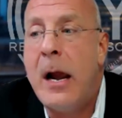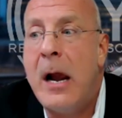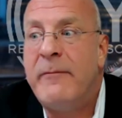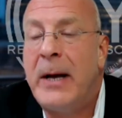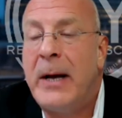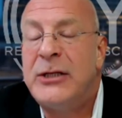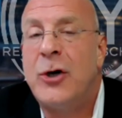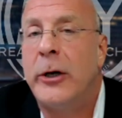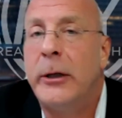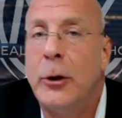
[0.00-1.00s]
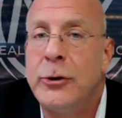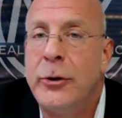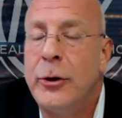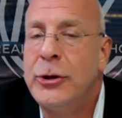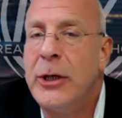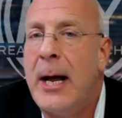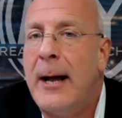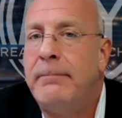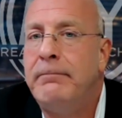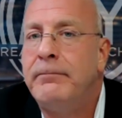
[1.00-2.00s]
everybody started losing their
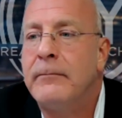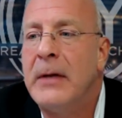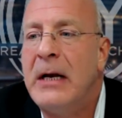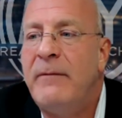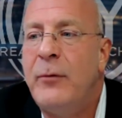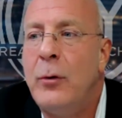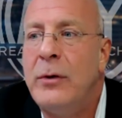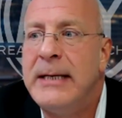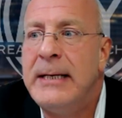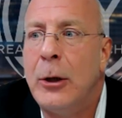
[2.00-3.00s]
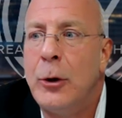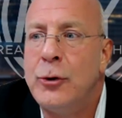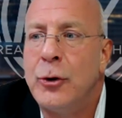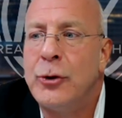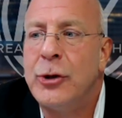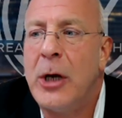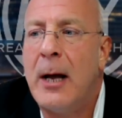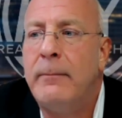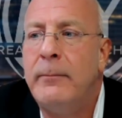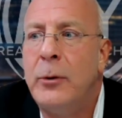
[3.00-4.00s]
job. And if you didn't lose your
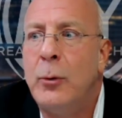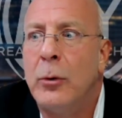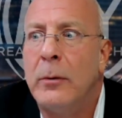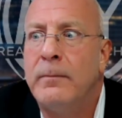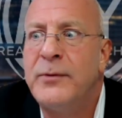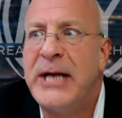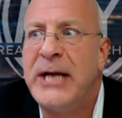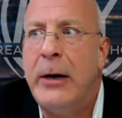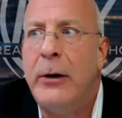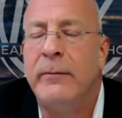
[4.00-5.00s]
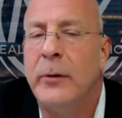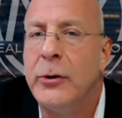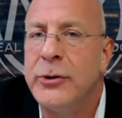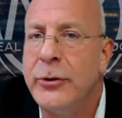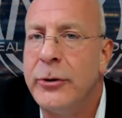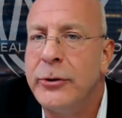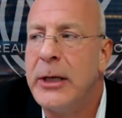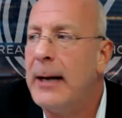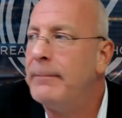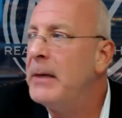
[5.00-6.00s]
job, you were scared of losing your
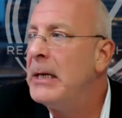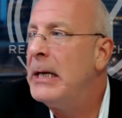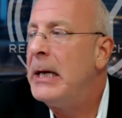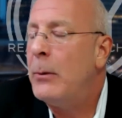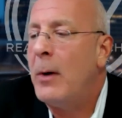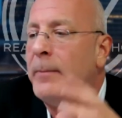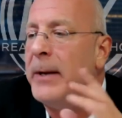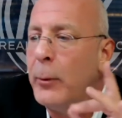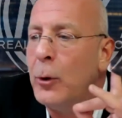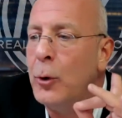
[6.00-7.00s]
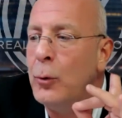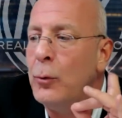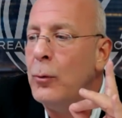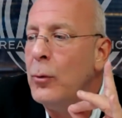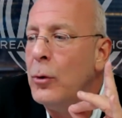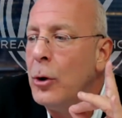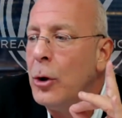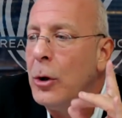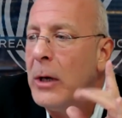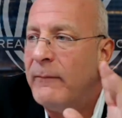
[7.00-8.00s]
job. And what people who
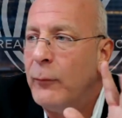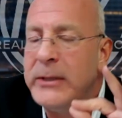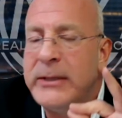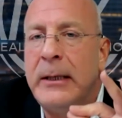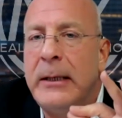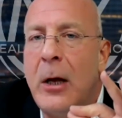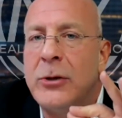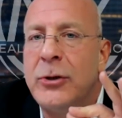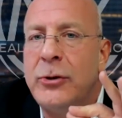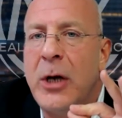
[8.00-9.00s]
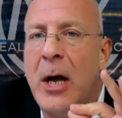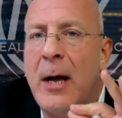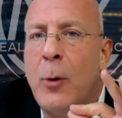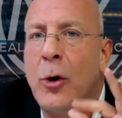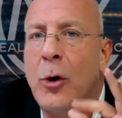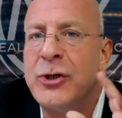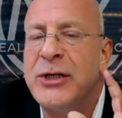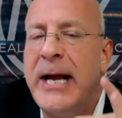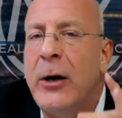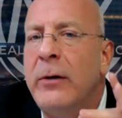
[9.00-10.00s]
have recently lost their job or are
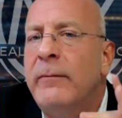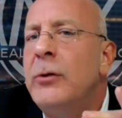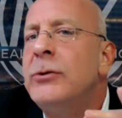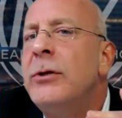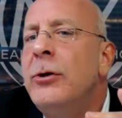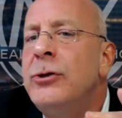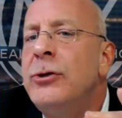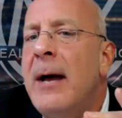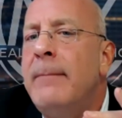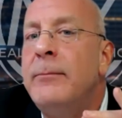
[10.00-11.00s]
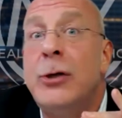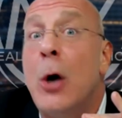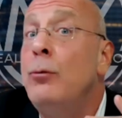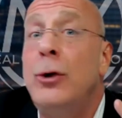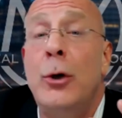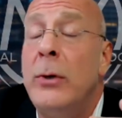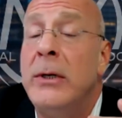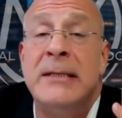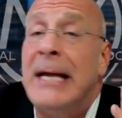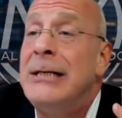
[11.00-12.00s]
scared of losing their job don't do
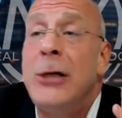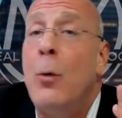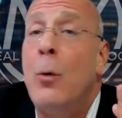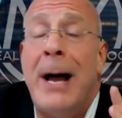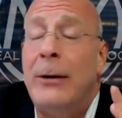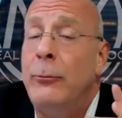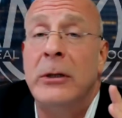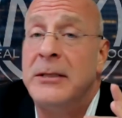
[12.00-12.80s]
is they don't buy real